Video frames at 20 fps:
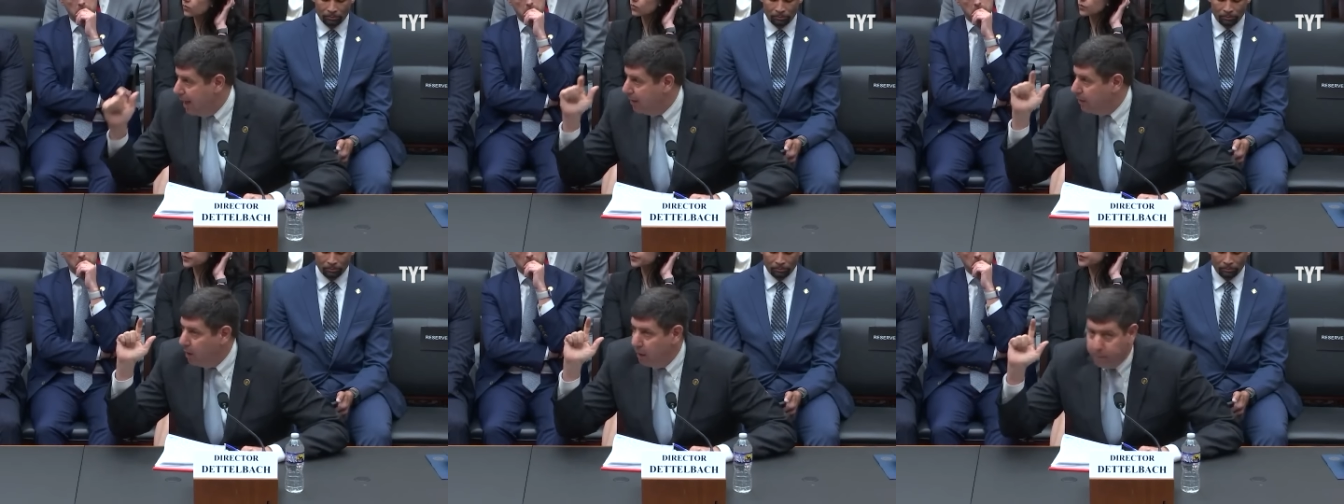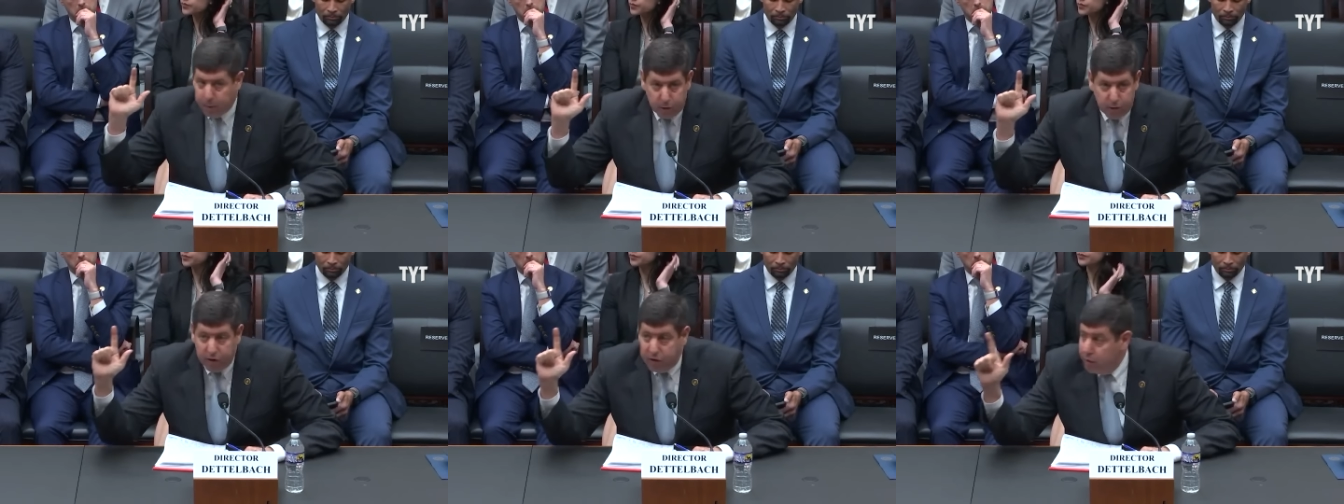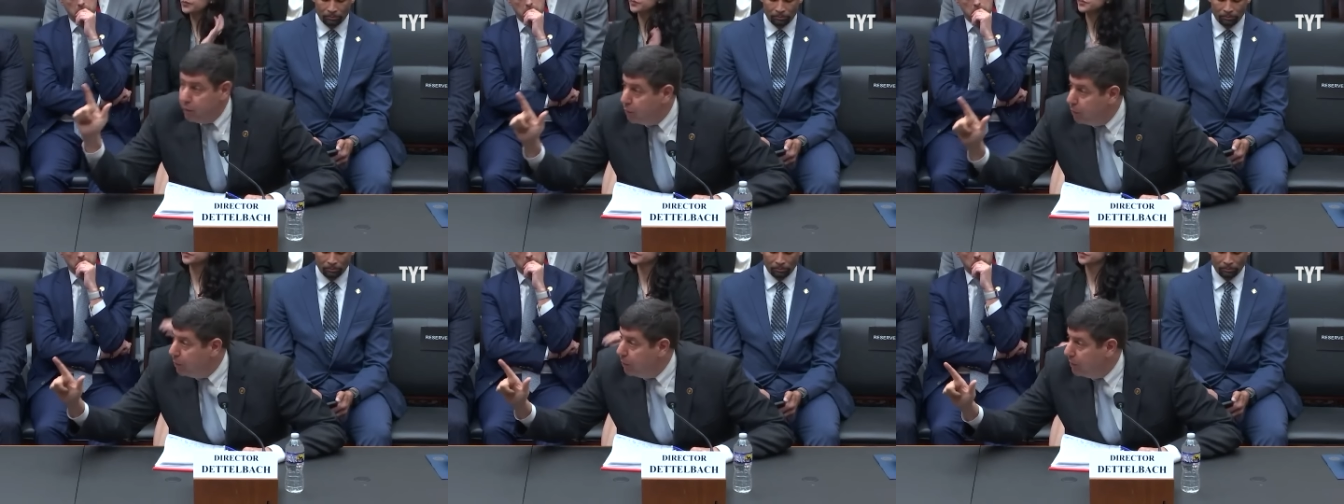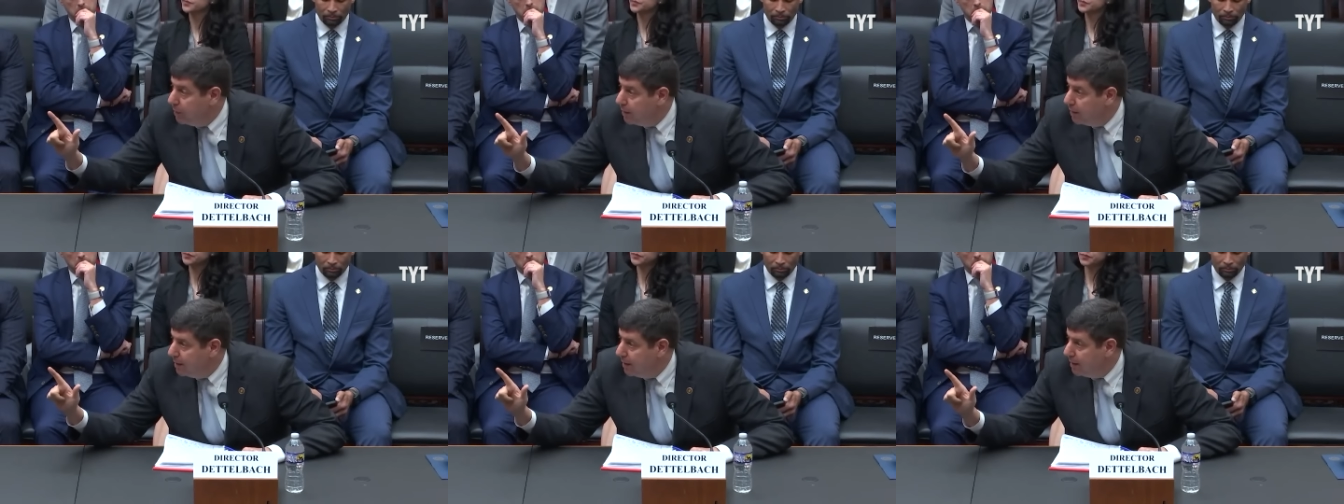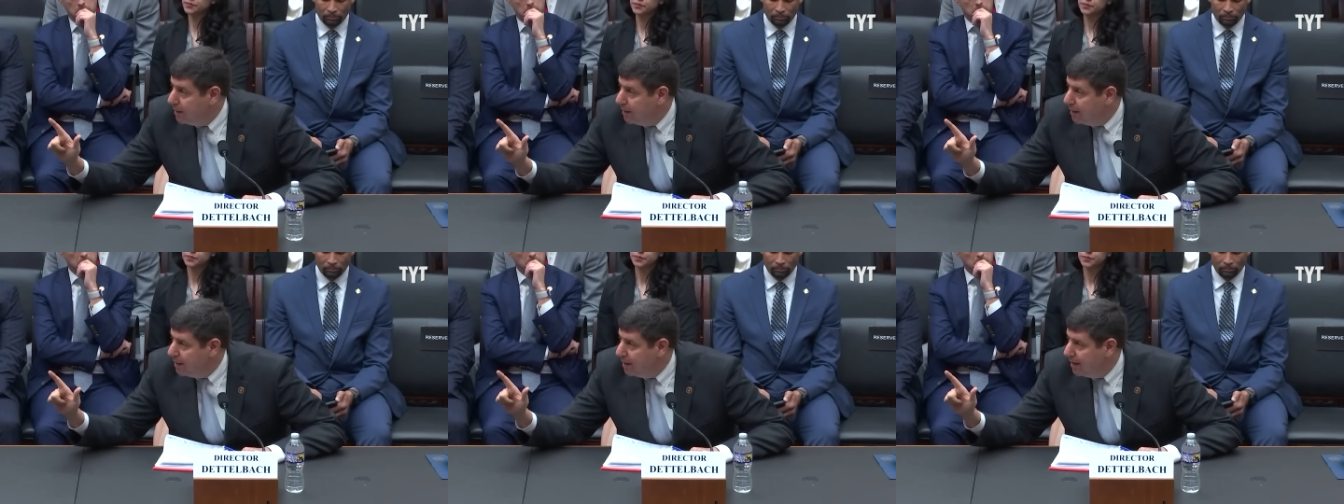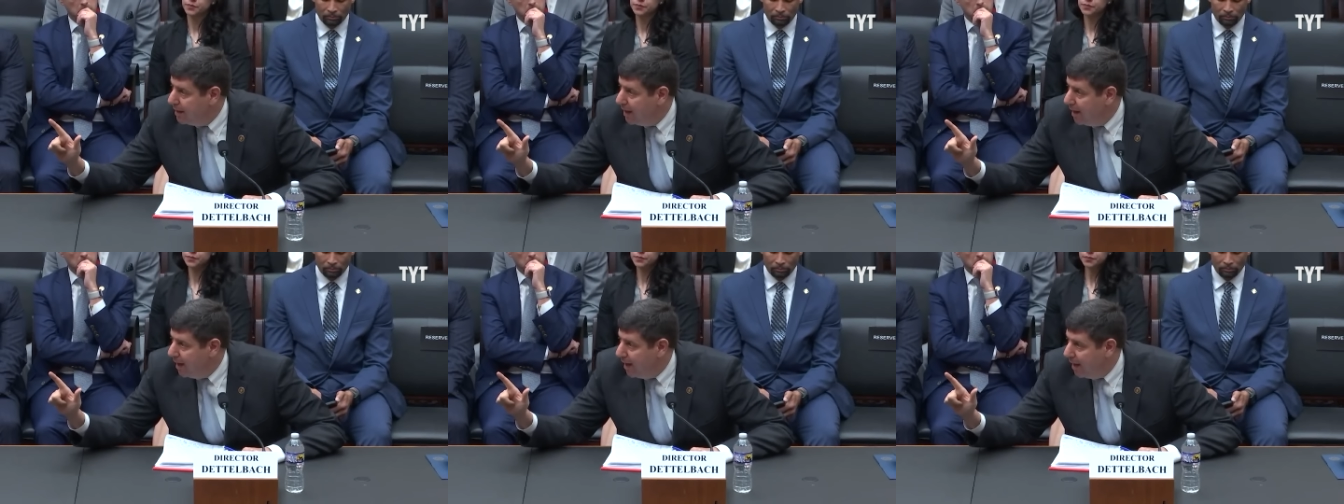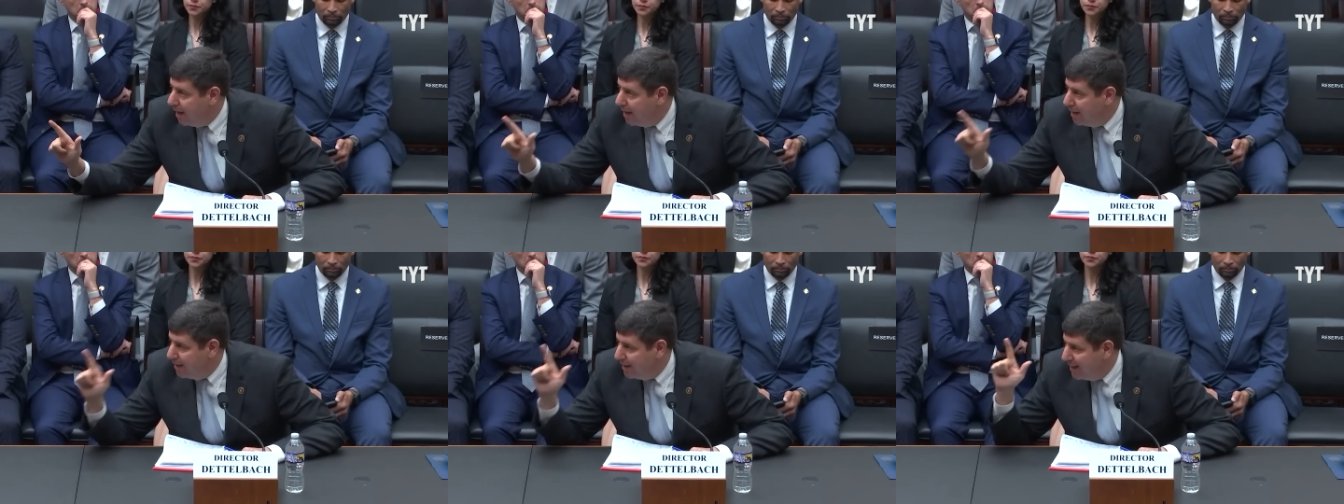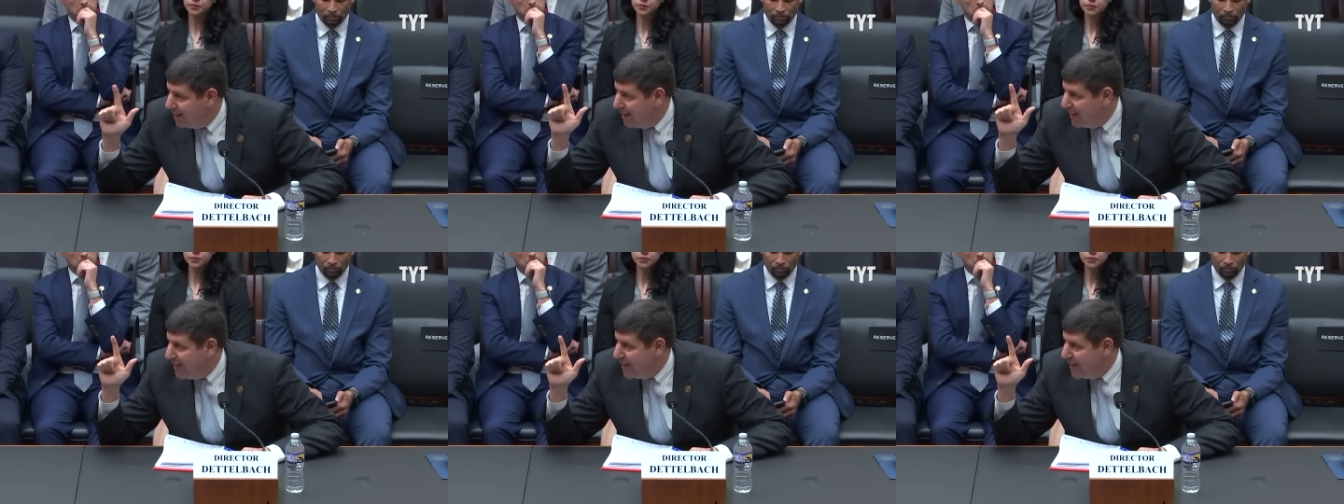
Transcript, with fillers: And number two, uh,